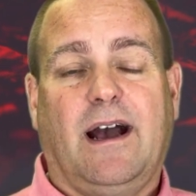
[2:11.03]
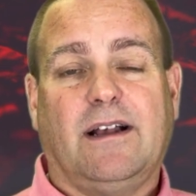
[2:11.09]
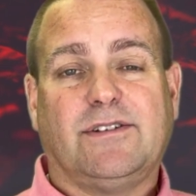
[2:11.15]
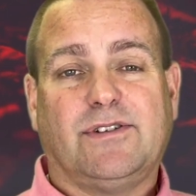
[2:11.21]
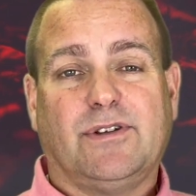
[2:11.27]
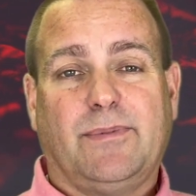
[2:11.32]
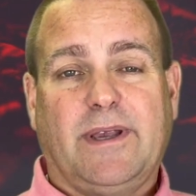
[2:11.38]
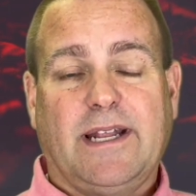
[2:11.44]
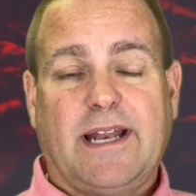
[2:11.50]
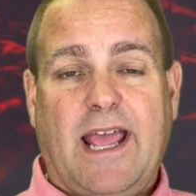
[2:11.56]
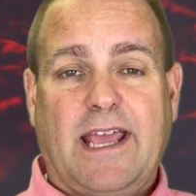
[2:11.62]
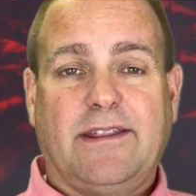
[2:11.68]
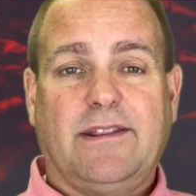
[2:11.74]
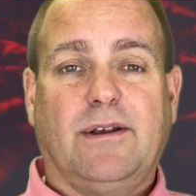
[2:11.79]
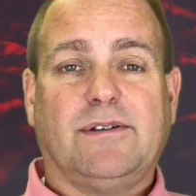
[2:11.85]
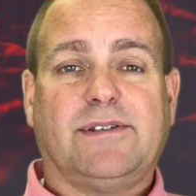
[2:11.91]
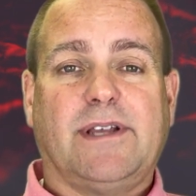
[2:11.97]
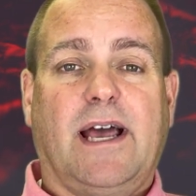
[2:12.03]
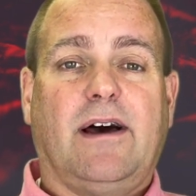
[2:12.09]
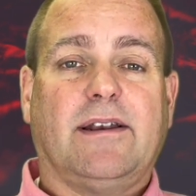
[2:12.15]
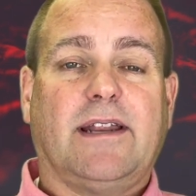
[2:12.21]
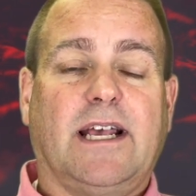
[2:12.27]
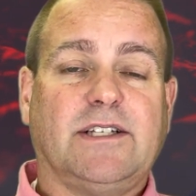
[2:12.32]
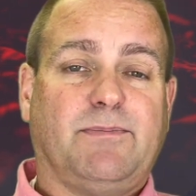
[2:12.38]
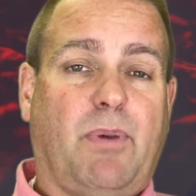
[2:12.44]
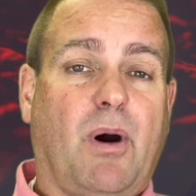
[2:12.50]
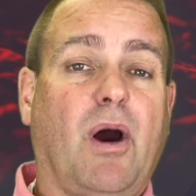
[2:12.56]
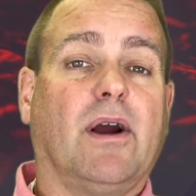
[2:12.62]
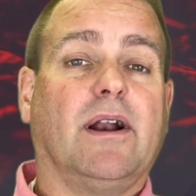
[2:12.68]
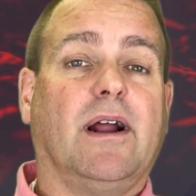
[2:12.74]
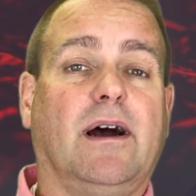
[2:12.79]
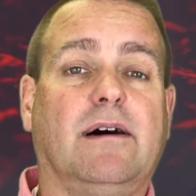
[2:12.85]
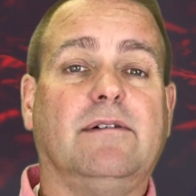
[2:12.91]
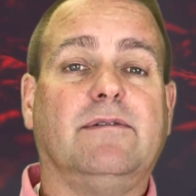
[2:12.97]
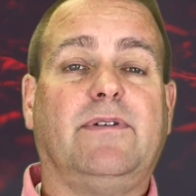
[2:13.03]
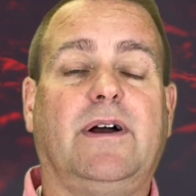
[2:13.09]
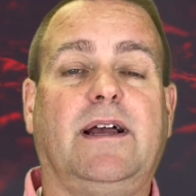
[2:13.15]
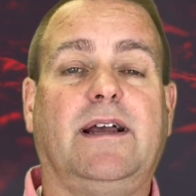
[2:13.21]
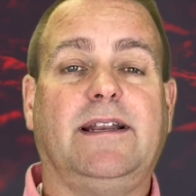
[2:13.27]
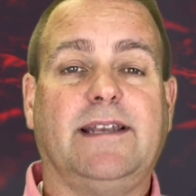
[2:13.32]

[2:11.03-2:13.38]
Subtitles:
So we can hand those out as part of